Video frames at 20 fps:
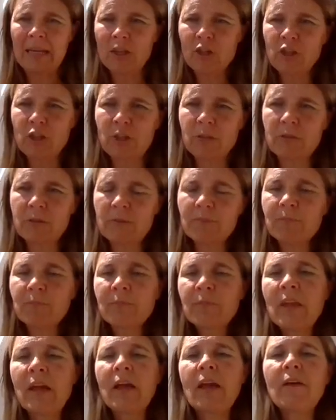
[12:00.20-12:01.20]
issues.
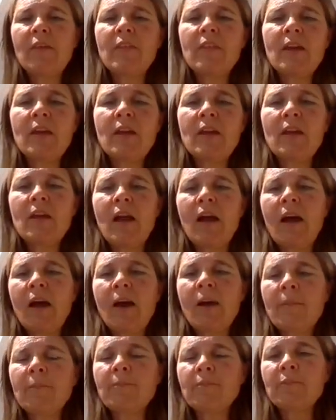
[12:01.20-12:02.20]
We
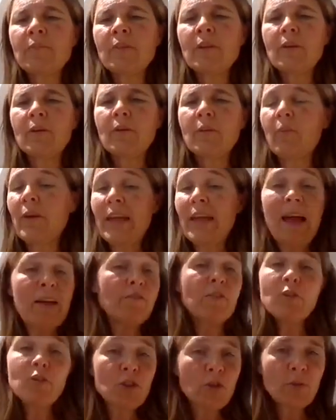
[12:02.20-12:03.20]

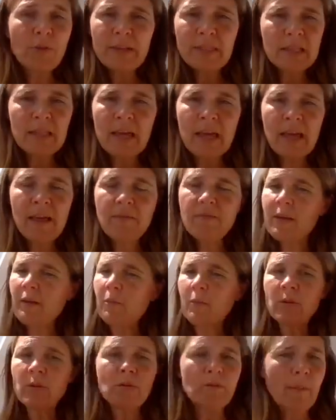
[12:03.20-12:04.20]
have no choice there.
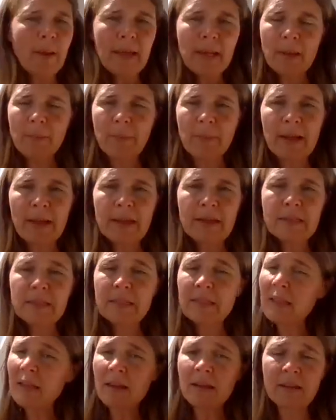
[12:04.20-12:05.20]
They will remain in place
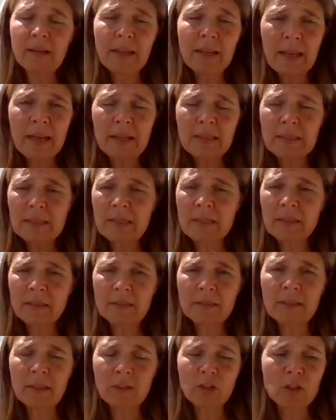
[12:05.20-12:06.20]
certainly
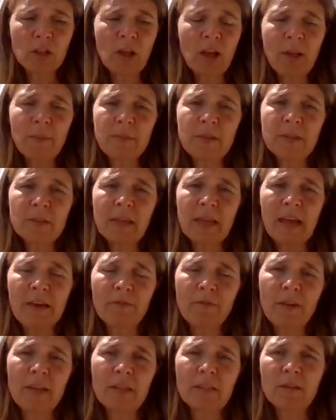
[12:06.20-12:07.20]
until such time as
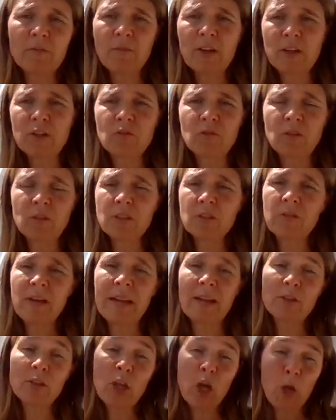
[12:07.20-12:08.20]
cafes and restaurants are
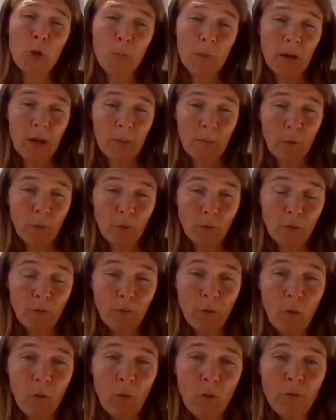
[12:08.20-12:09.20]
allowed to open up on the
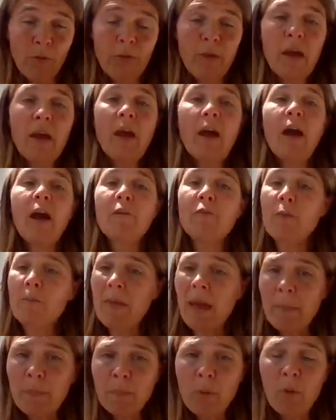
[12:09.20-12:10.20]
4th. From
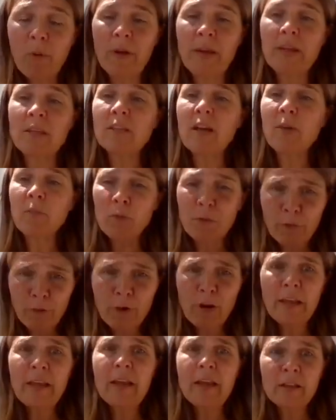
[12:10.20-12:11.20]
that point, I would
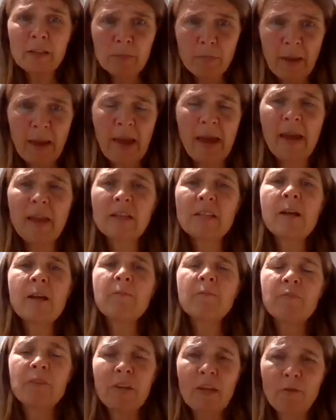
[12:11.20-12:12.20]
fully expect
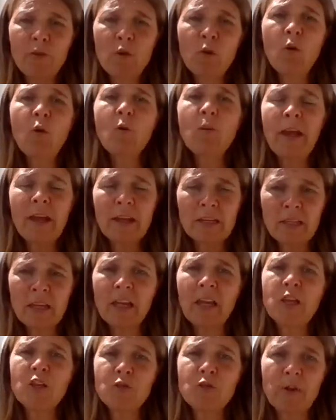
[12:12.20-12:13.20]
that if you're
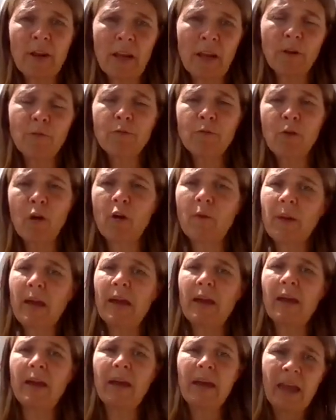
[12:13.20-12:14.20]
getting a drink from
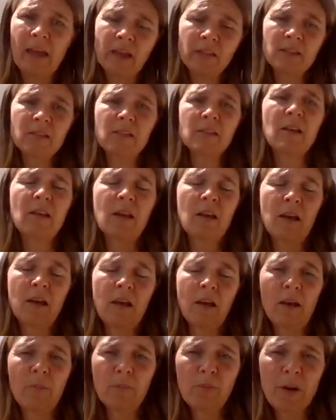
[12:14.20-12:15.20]
X
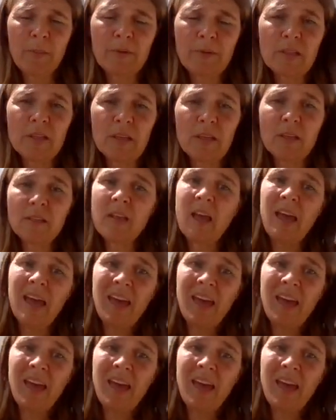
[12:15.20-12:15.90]
premises